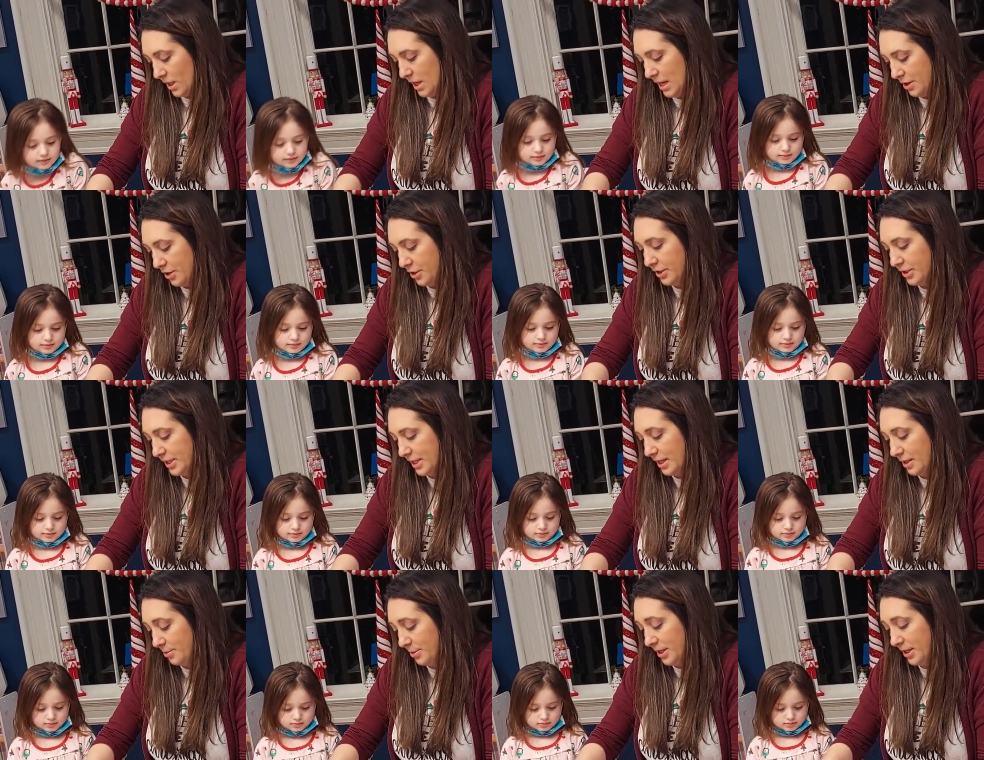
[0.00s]
Speaker 1: Now you're
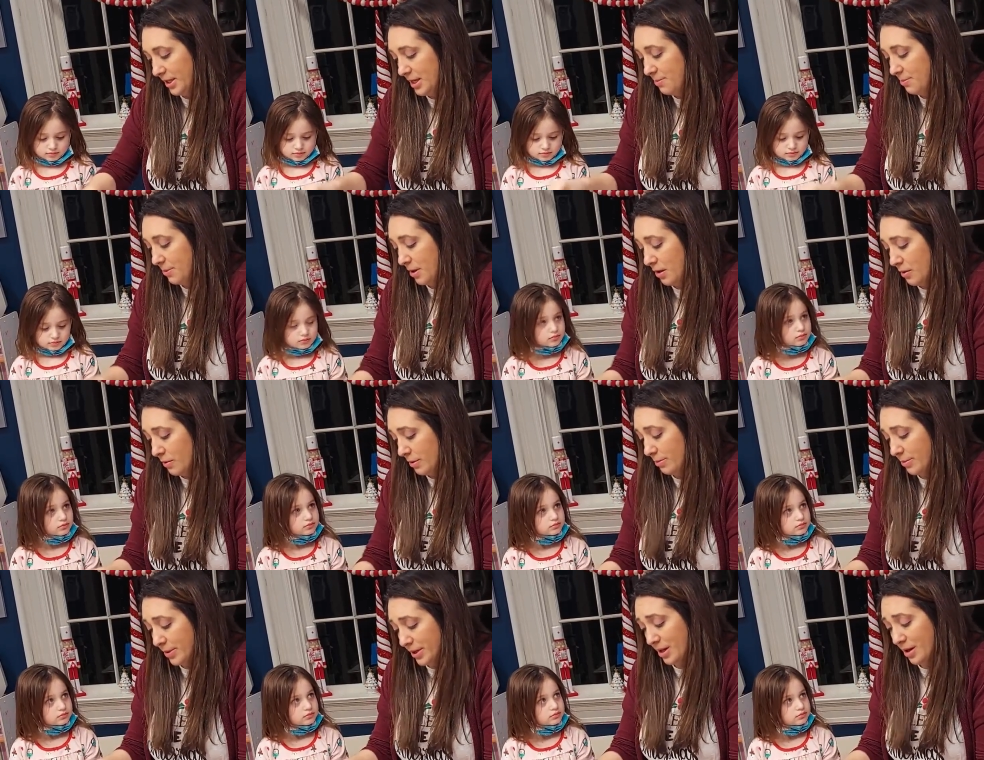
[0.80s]
telling me to keep
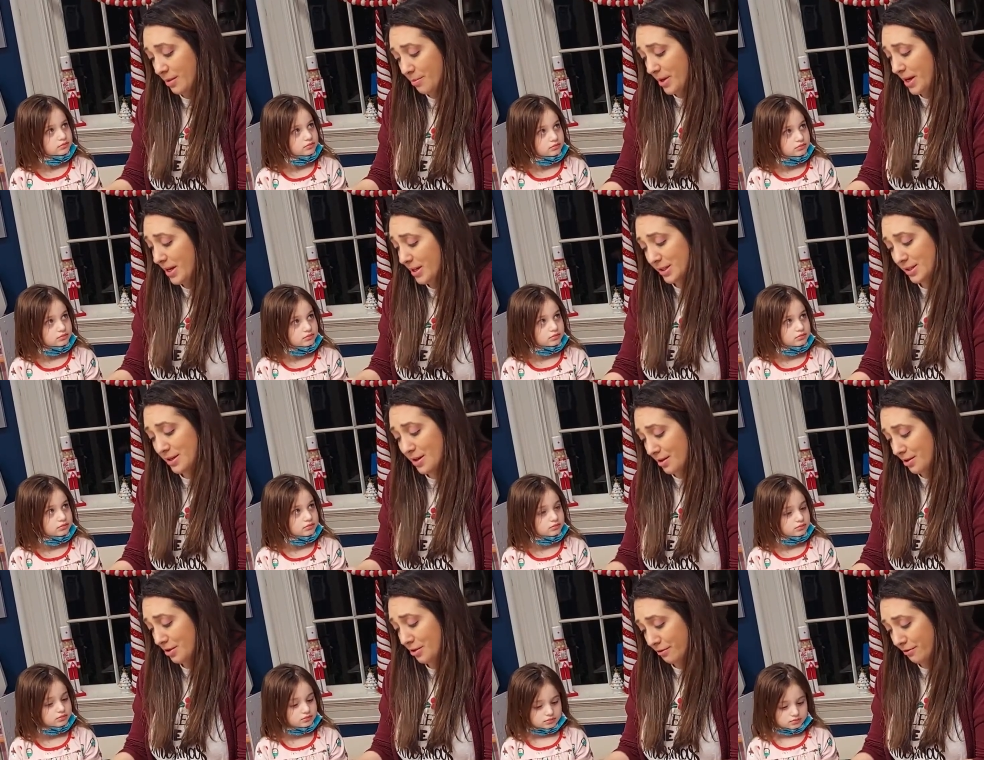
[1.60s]
going, but nutmeg's
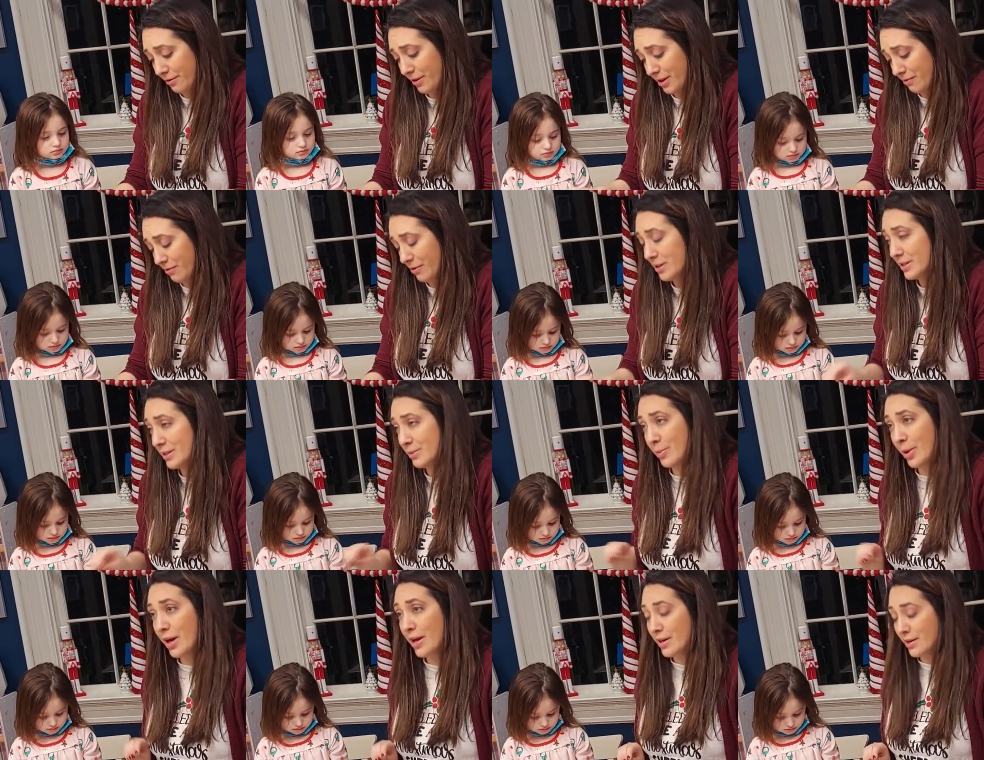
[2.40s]
not your favorite
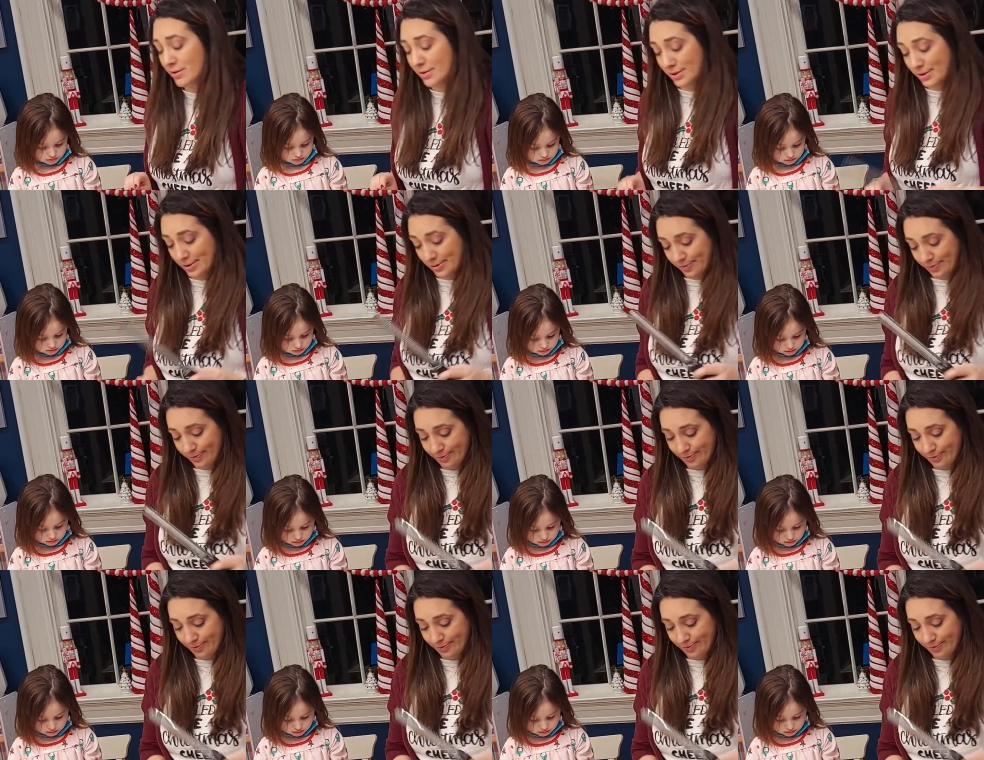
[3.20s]
spice.